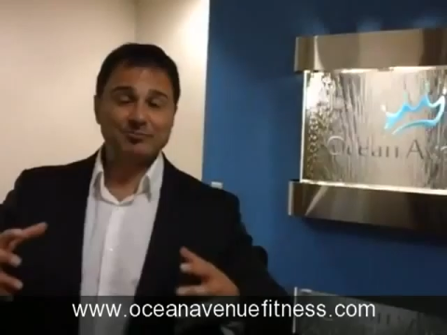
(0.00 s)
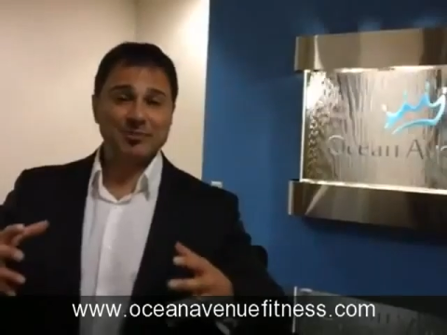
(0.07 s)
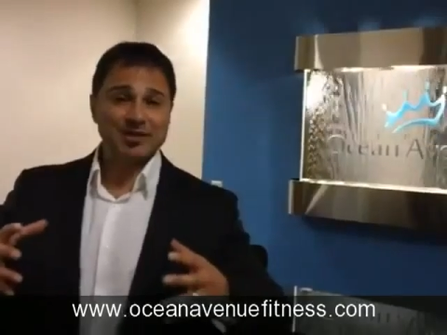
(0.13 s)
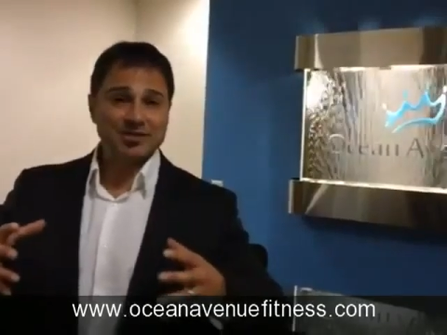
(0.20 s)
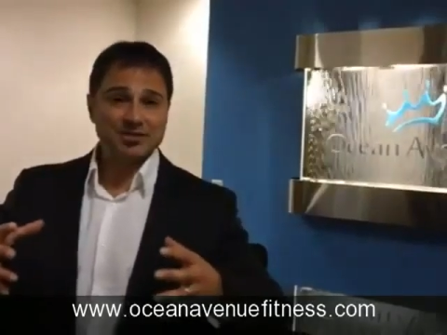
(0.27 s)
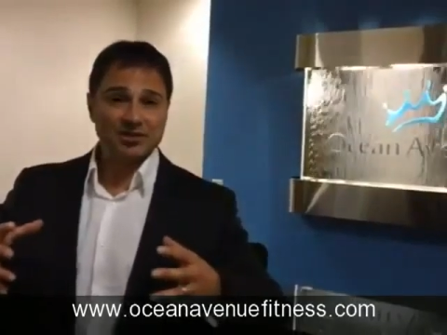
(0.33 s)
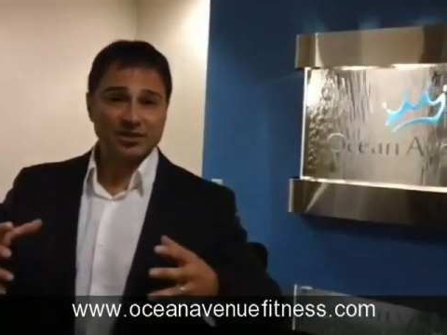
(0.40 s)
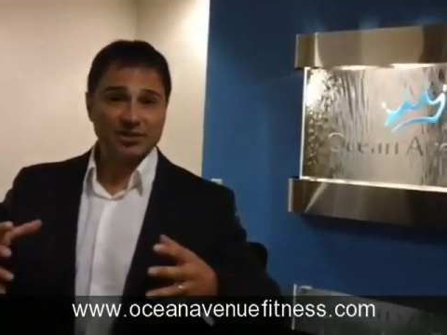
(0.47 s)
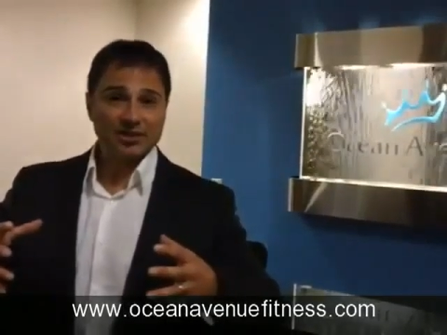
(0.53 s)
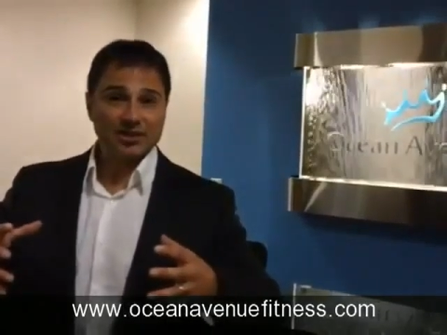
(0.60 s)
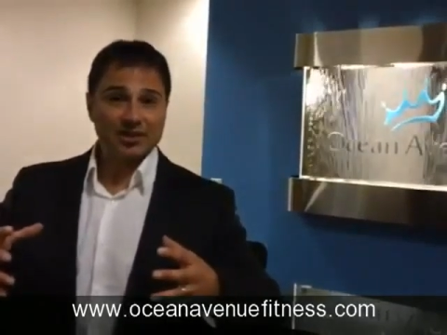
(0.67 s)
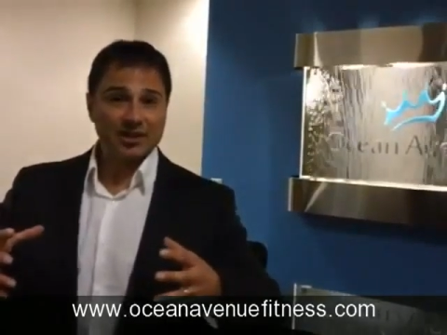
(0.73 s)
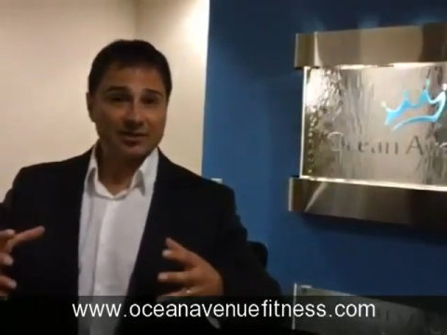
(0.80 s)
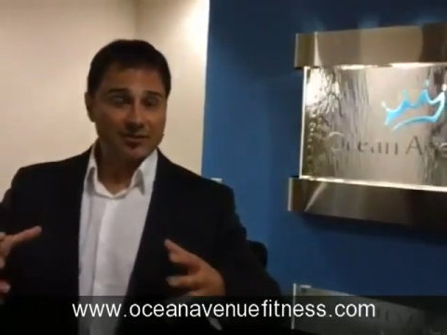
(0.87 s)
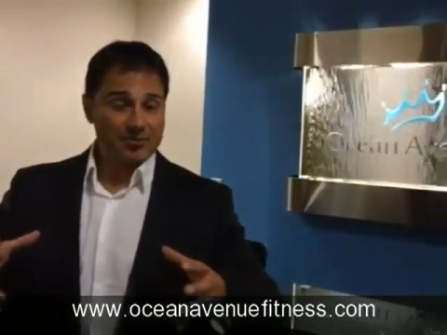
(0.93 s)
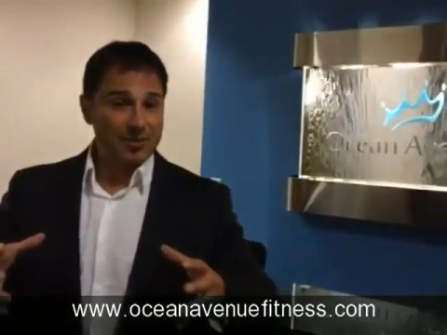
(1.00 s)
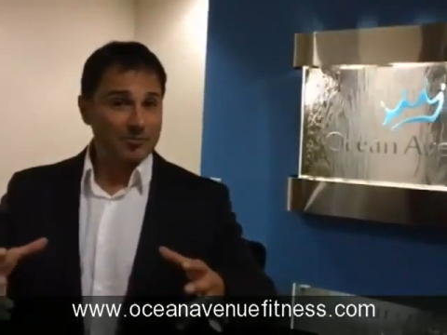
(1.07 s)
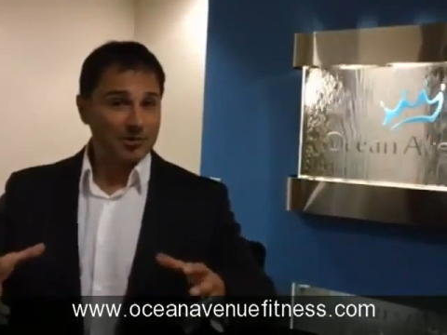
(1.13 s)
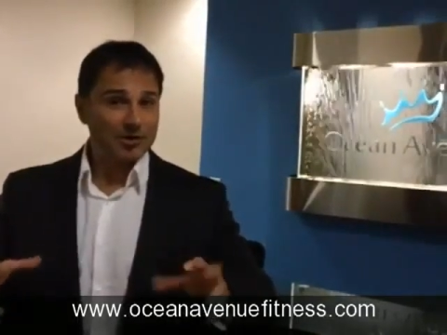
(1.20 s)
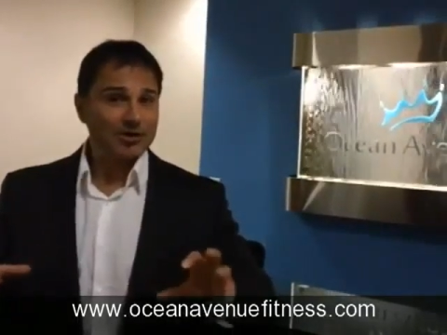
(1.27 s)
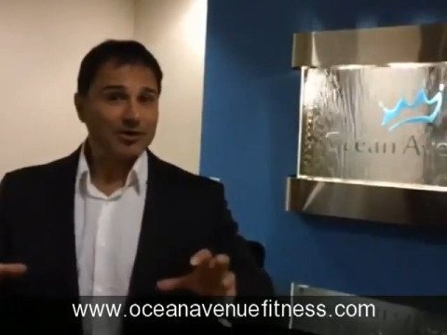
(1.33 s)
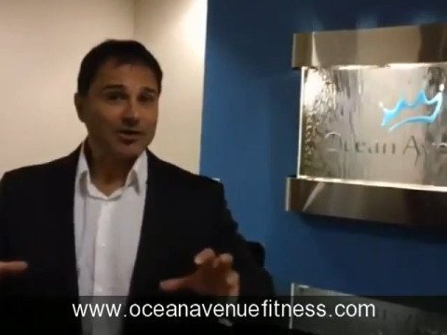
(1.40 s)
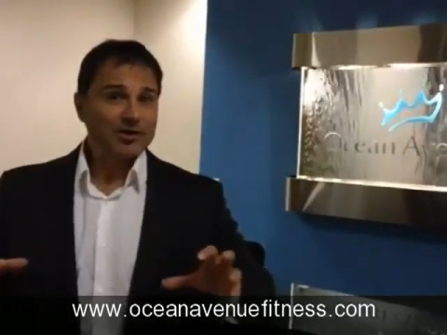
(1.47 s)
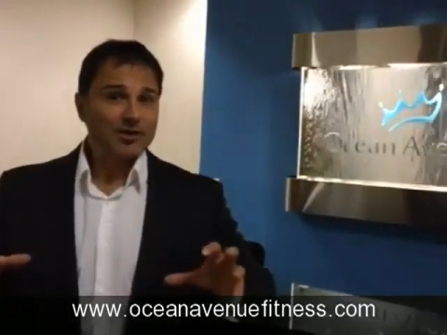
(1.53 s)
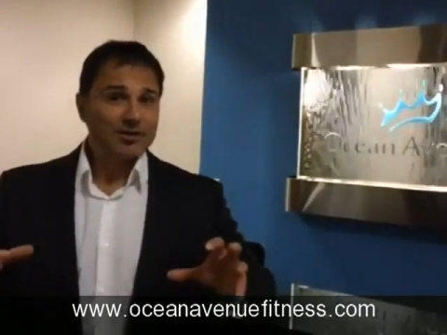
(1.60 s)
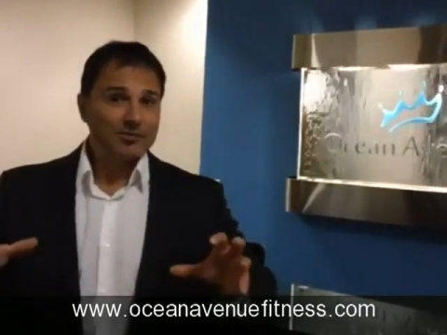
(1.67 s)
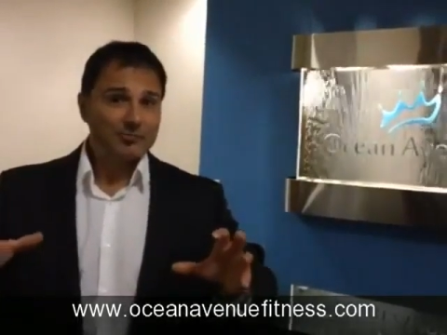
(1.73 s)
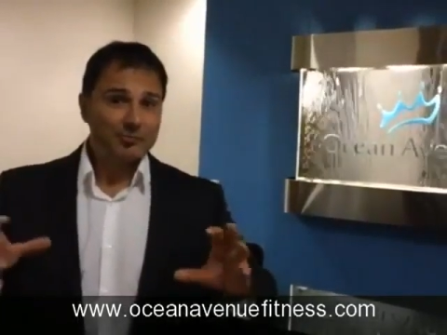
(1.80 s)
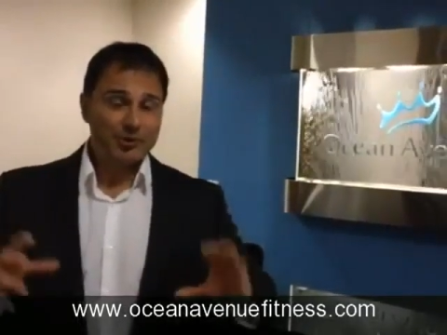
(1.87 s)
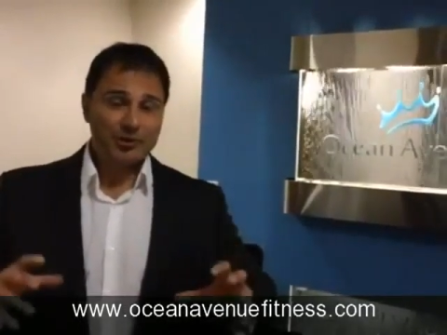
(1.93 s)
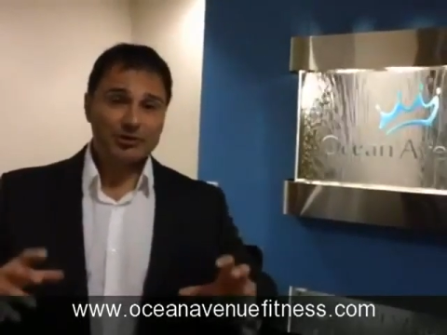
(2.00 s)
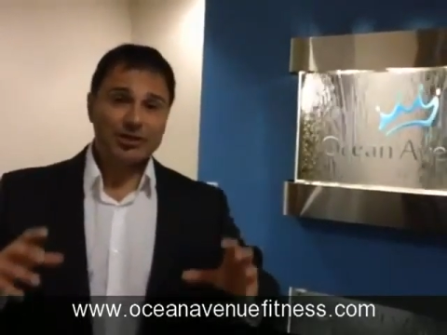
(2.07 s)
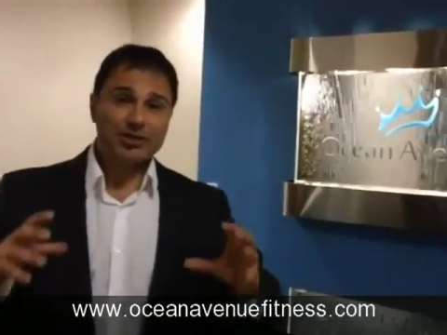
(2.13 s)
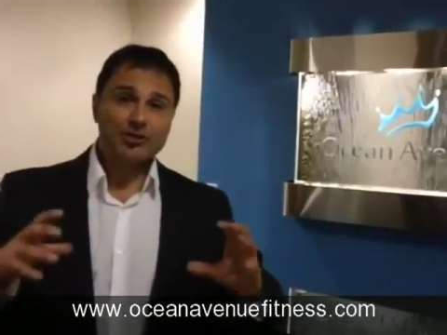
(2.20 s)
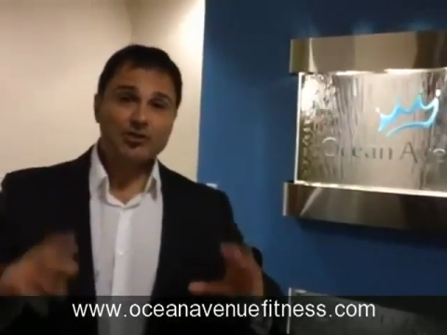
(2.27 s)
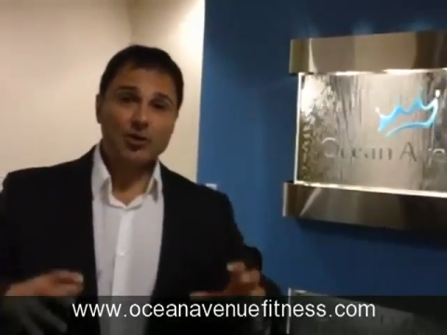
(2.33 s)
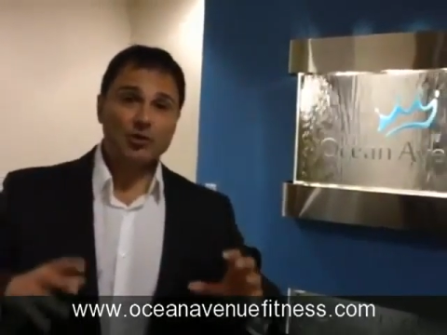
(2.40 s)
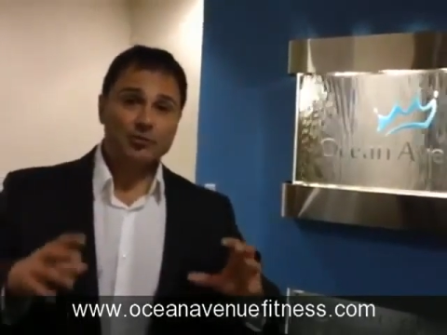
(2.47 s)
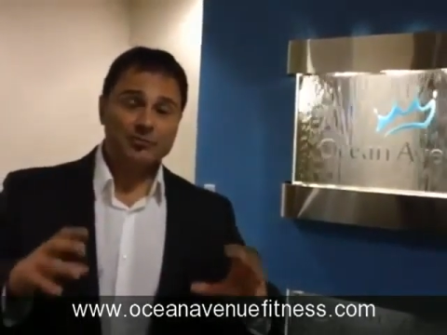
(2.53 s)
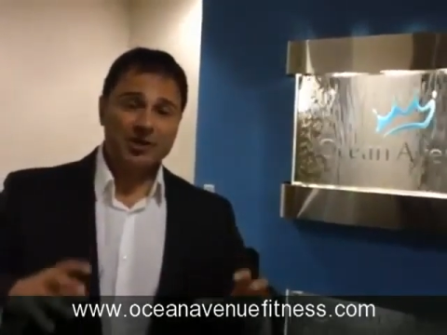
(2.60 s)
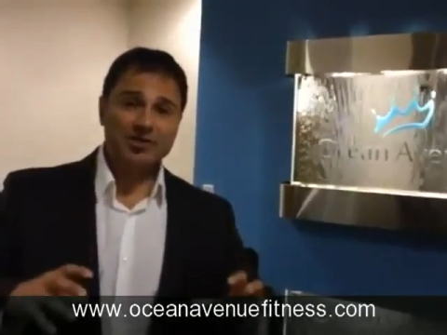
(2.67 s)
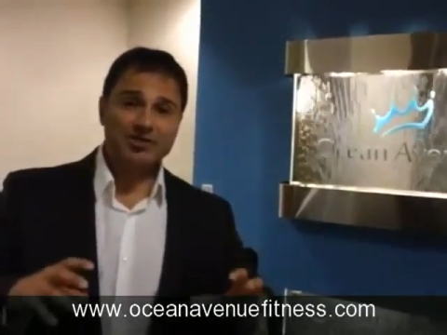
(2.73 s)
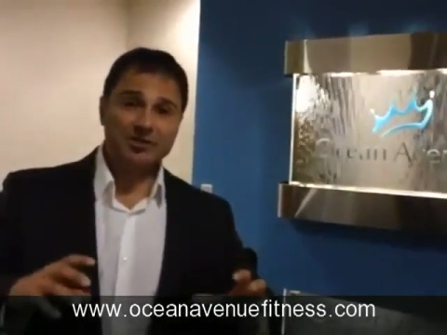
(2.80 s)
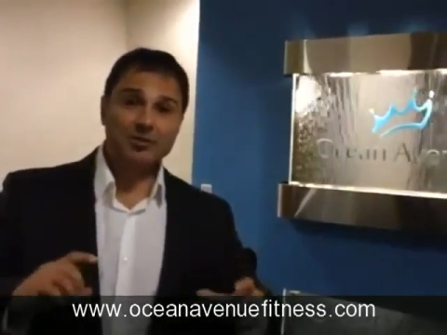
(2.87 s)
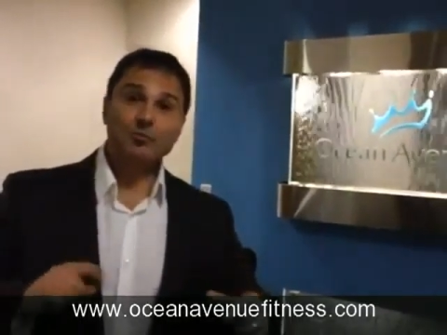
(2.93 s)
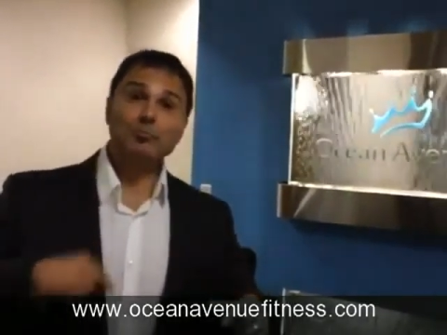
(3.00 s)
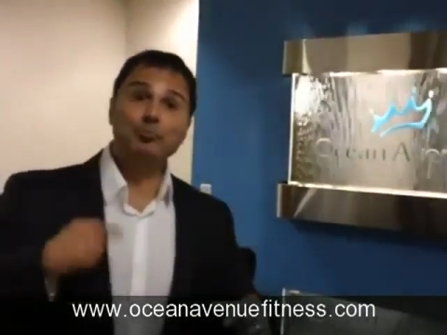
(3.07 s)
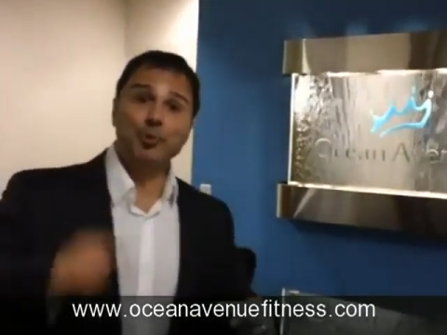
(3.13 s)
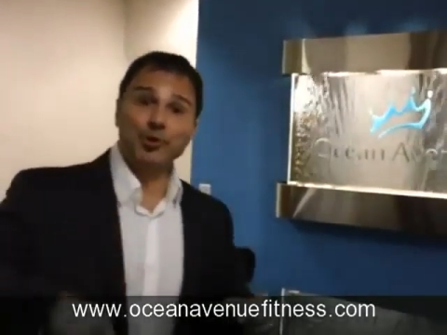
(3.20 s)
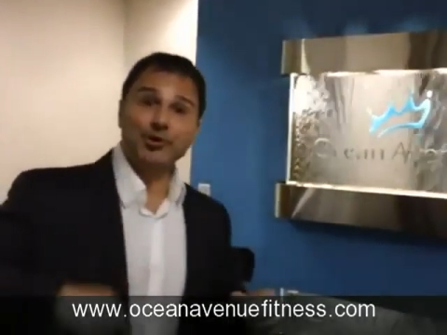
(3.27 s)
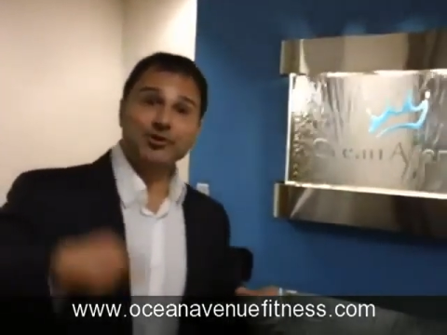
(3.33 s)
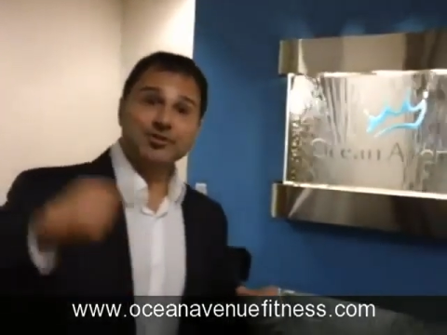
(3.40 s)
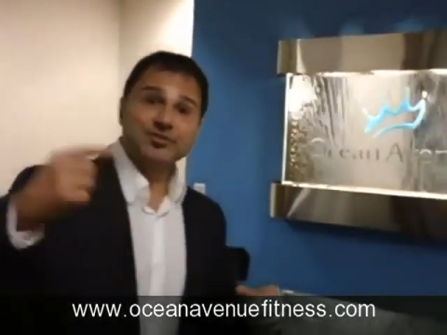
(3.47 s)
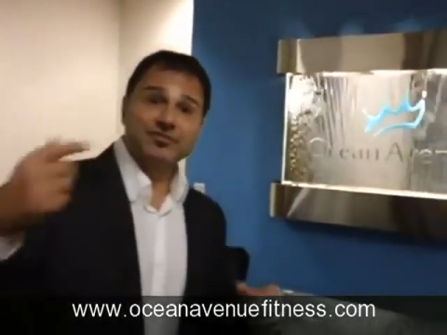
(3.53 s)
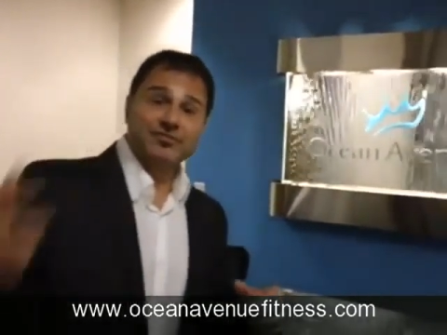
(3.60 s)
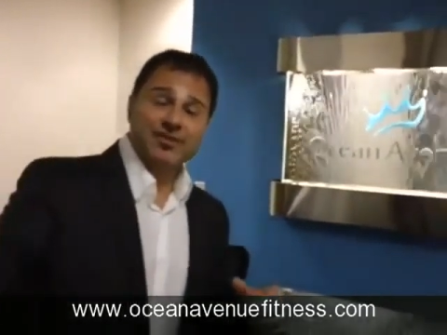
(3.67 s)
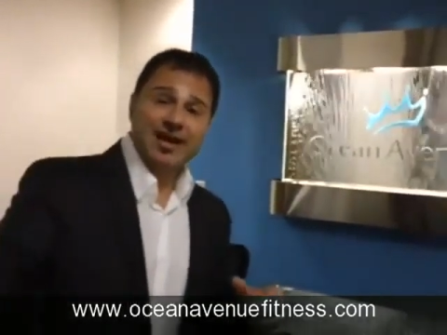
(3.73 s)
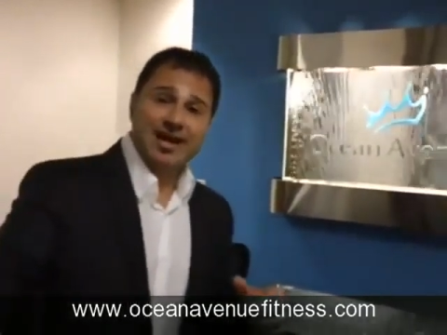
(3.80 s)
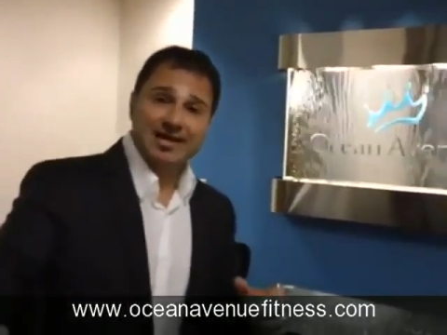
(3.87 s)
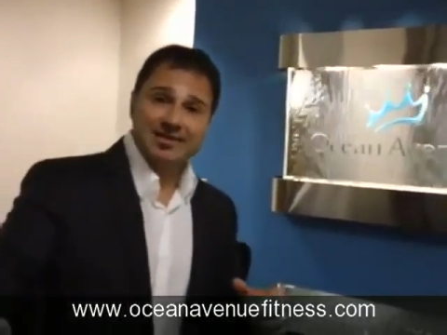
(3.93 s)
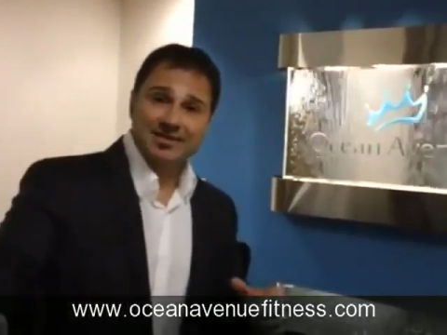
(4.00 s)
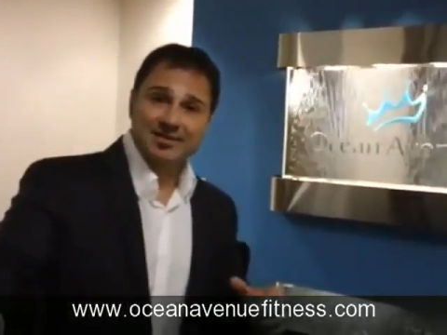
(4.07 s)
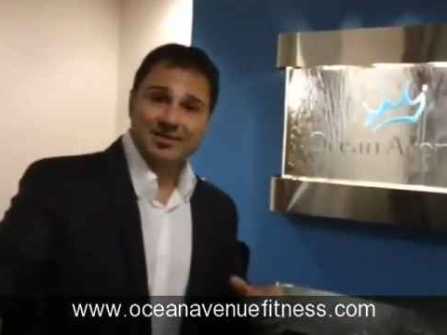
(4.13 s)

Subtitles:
muscle. And remember, building toned muscle burns fat.